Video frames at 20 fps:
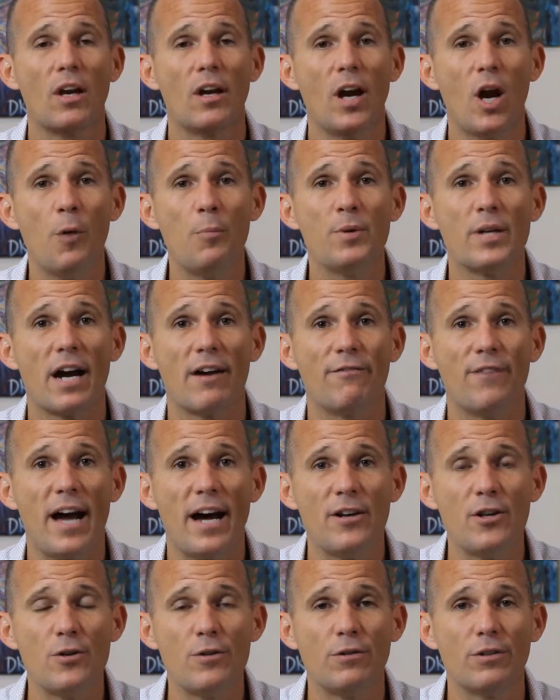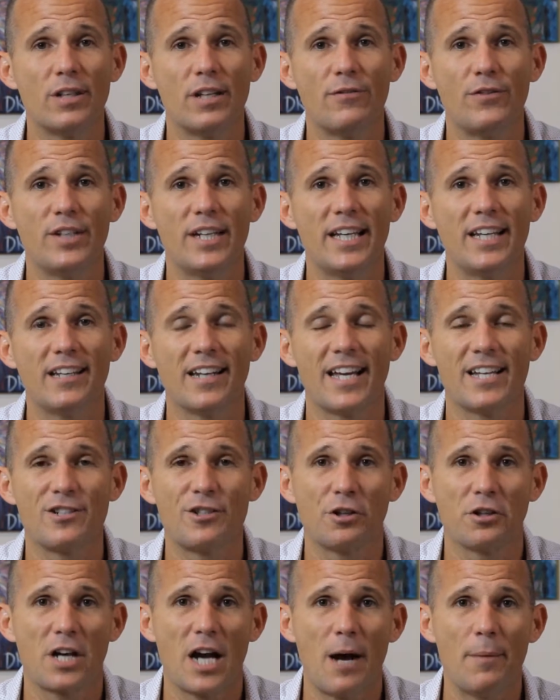Hope you got value. If you did, like,
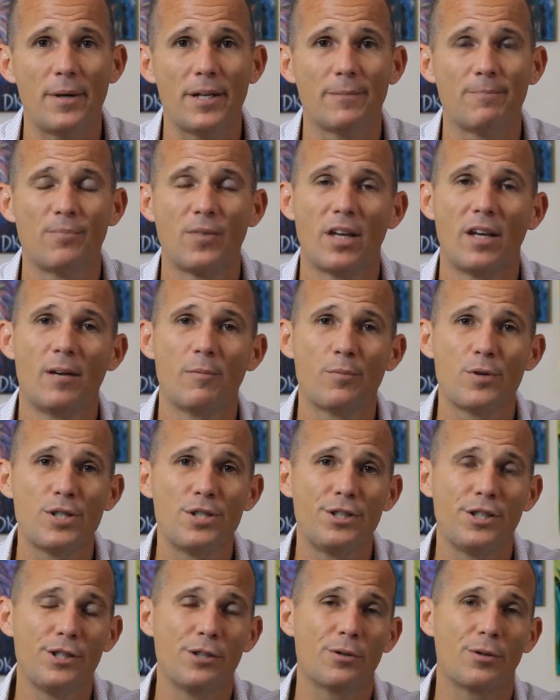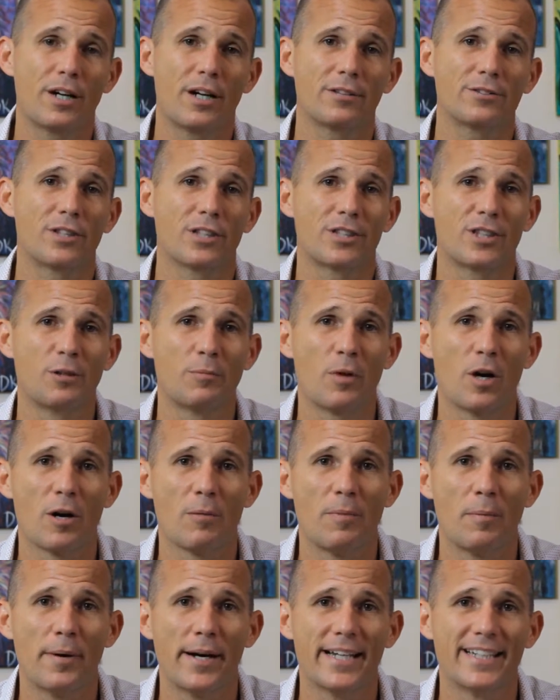share, comment. Appreciate you, and I'll talk to you tomorrow.
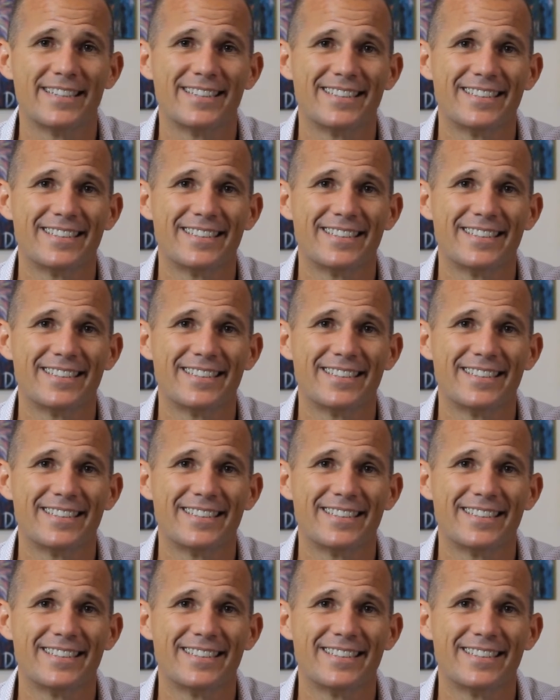Bye-bye.